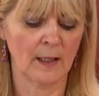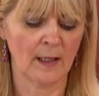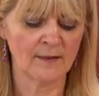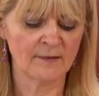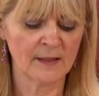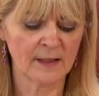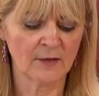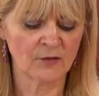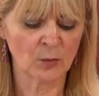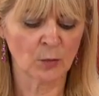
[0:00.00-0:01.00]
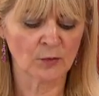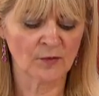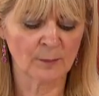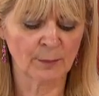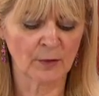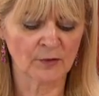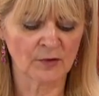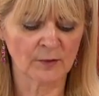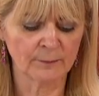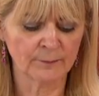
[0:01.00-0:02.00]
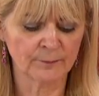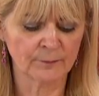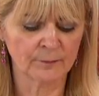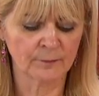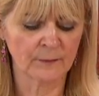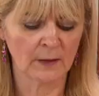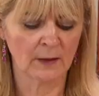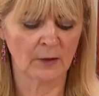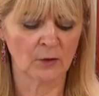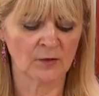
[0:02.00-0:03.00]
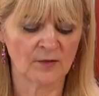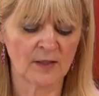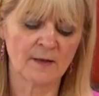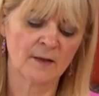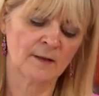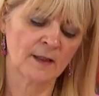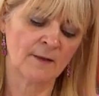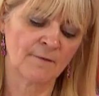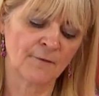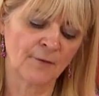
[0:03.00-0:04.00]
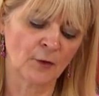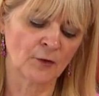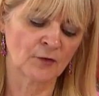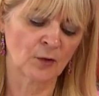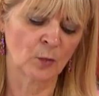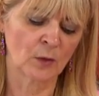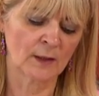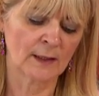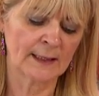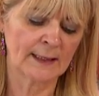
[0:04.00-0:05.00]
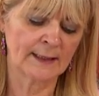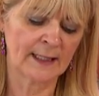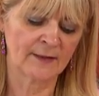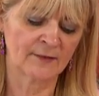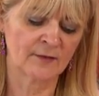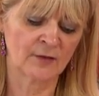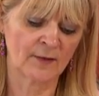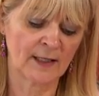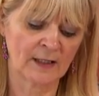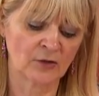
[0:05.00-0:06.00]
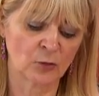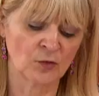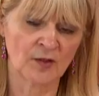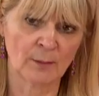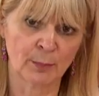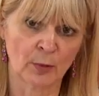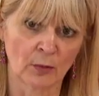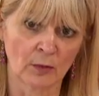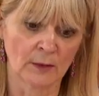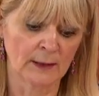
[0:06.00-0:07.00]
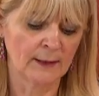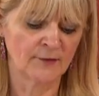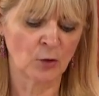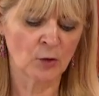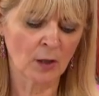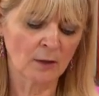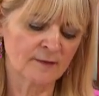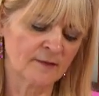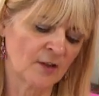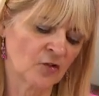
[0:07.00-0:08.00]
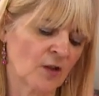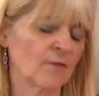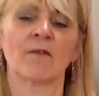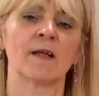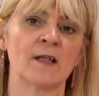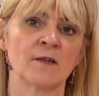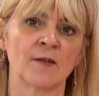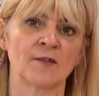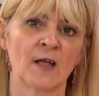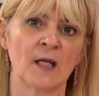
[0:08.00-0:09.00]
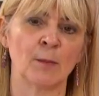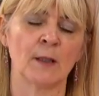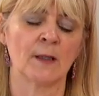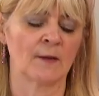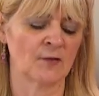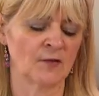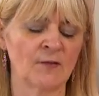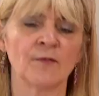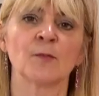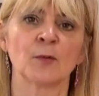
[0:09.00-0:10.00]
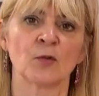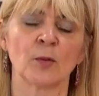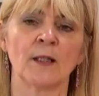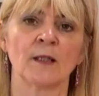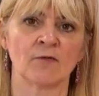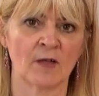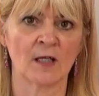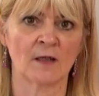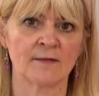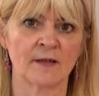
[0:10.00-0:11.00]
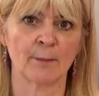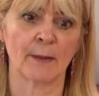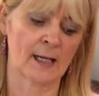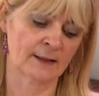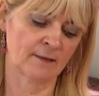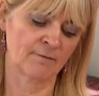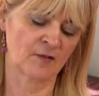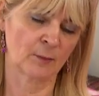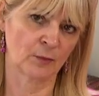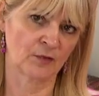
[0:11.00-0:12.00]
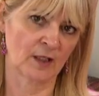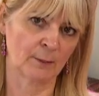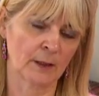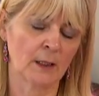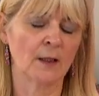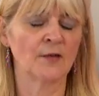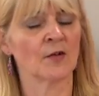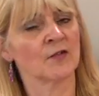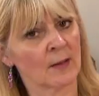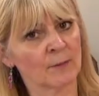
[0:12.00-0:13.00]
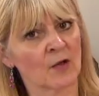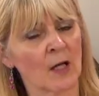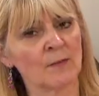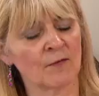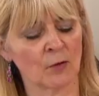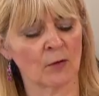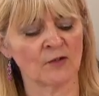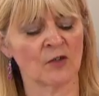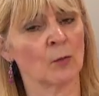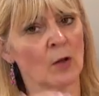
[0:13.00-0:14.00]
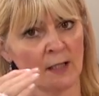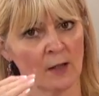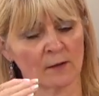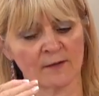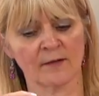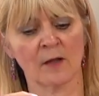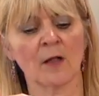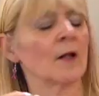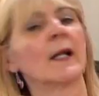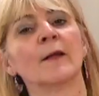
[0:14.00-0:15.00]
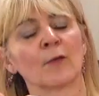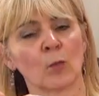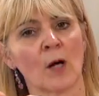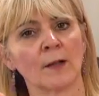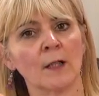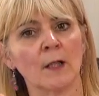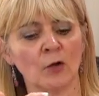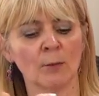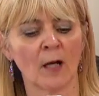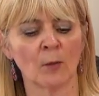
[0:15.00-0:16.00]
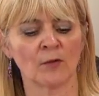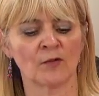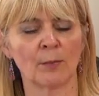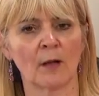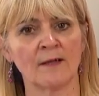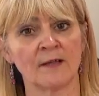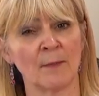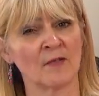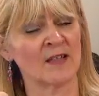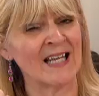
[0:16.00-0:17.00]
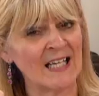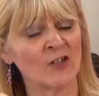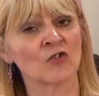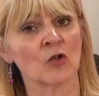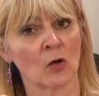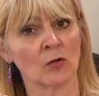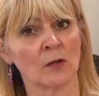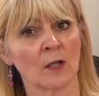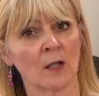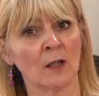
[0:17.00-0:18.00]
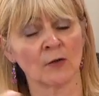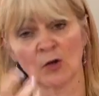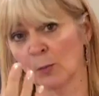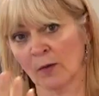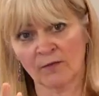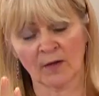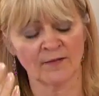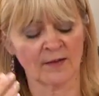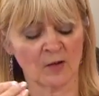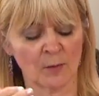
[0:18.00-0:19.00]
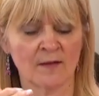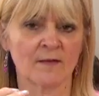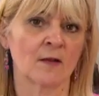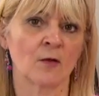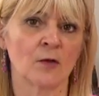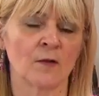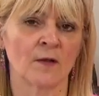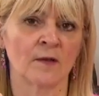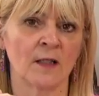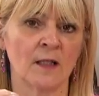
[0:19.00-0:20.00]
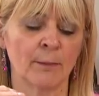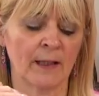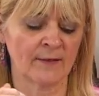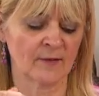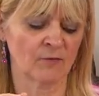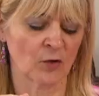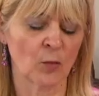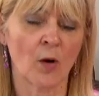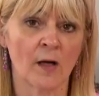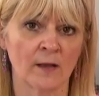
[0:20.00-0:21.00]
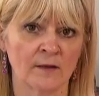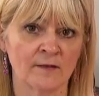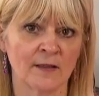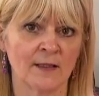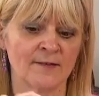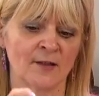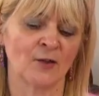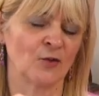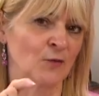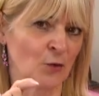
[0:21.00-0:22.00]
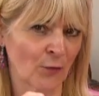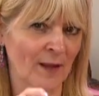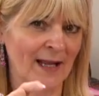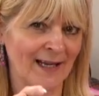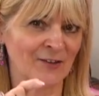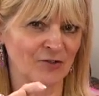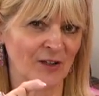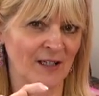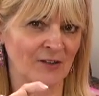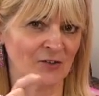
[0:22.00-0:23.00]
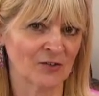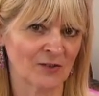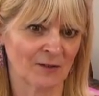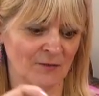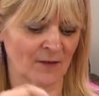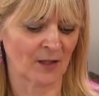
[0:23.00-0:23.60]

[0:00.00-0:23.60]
As I get towards the bottom, you'll see that the foot will get to the actual zip pull, so you can't stitch to the very end of the tape. That's the difference between a regular zip and an invisible zip. So sometimes if you're actually working on a skirt length one, you might want to buy a zip that's an inch longer, 2.5 centimetres longer than the pattern requires, so that you've got that extra inch for the